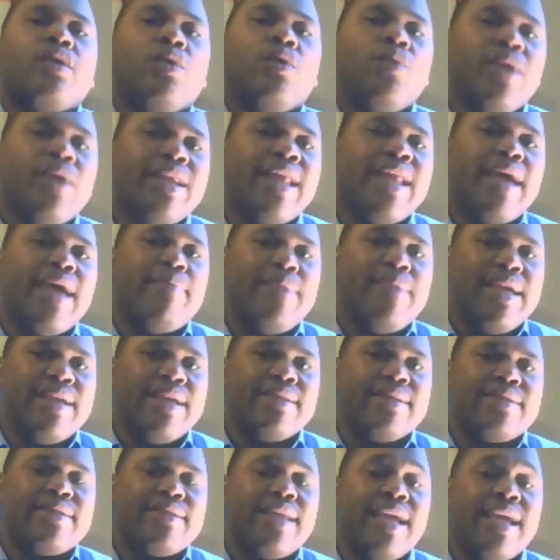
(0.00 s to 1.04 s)
with that
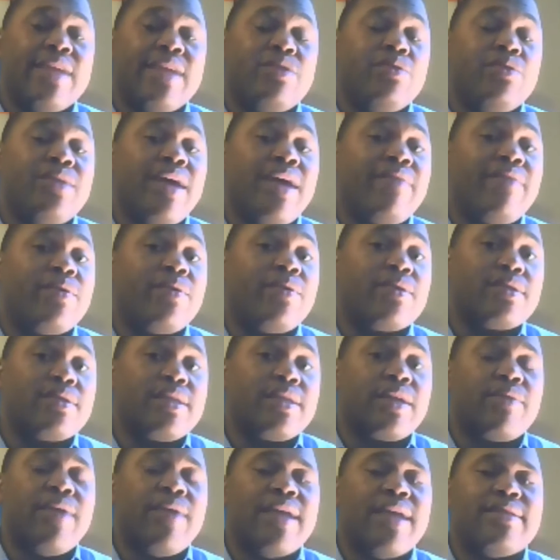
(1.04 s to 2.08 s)
being said, you definitely want to
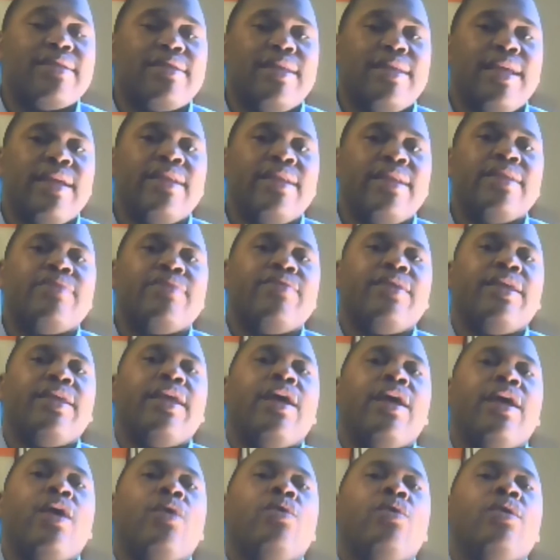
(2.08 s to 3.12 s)
stick around to the end of this
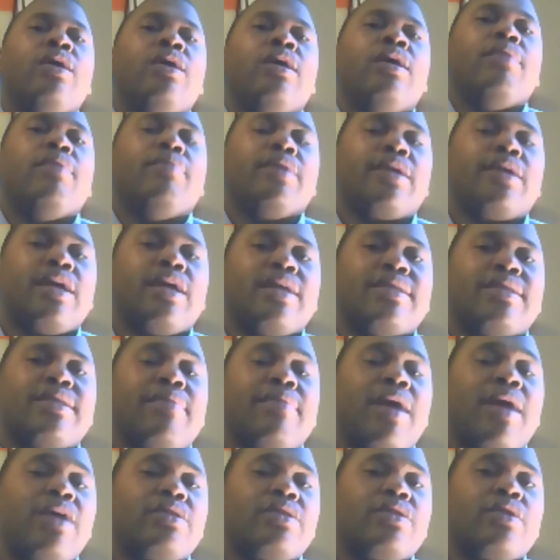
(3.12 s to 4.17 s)
video, because
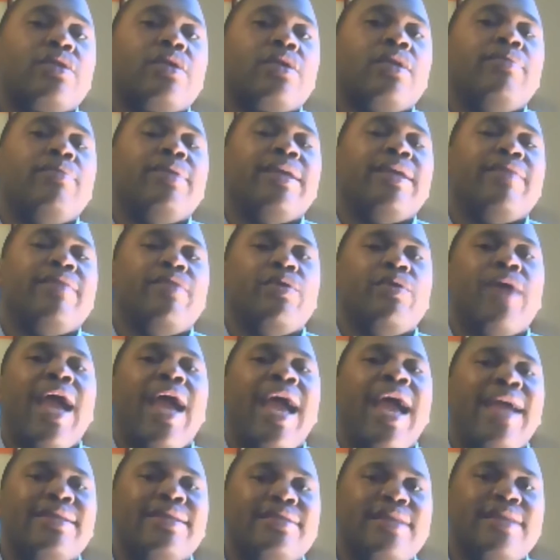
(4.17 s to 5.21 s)
I'm also going to be giving you
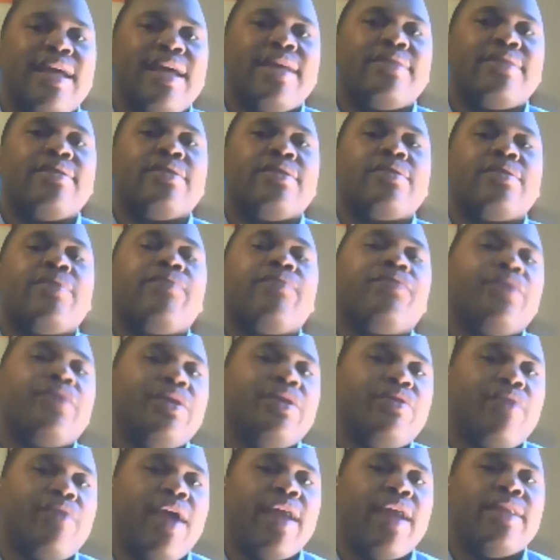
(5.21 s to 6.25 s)
access to some free
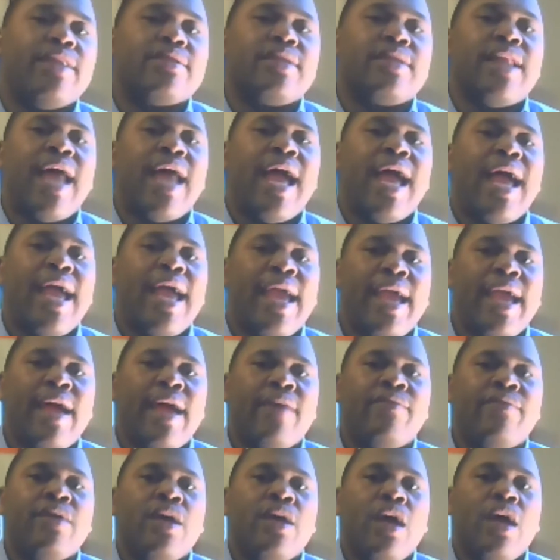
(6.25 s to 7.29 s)
trainings that I
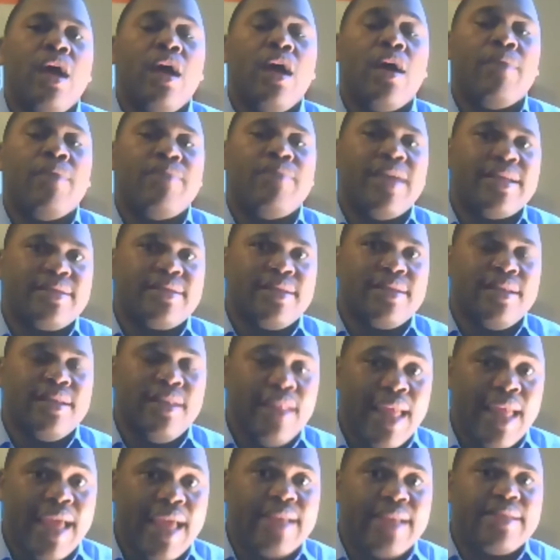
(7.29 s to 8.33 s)
have that's
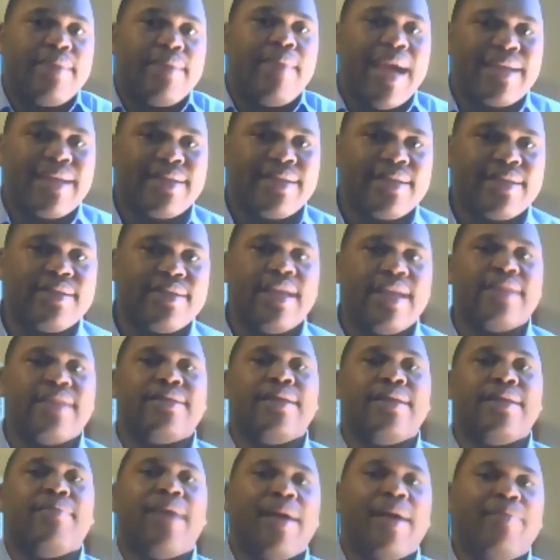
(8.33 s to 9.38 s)
led to my success
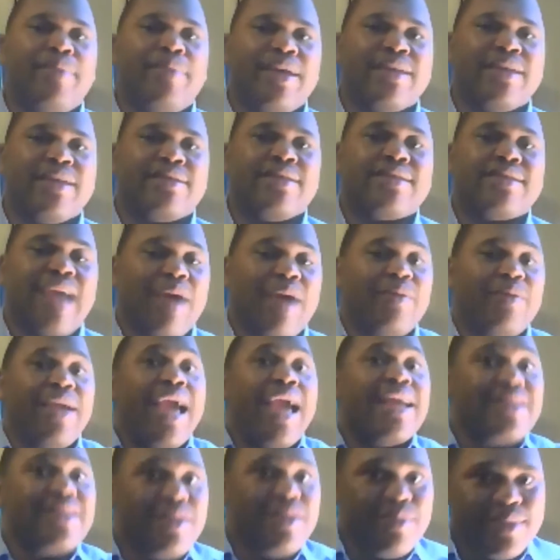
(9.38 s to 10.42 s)
in my business, how we
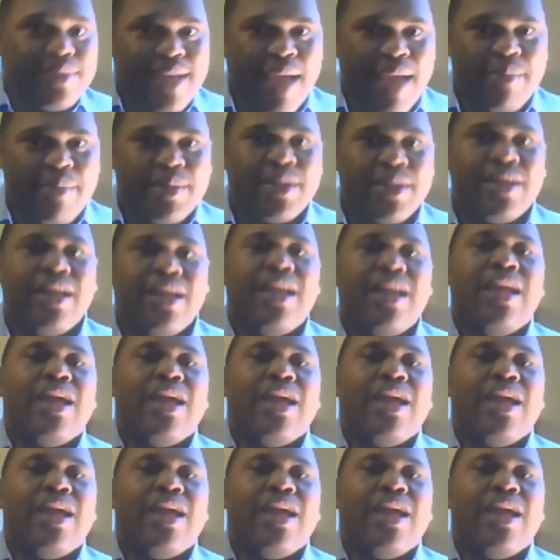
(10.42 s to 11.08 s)
actually was able to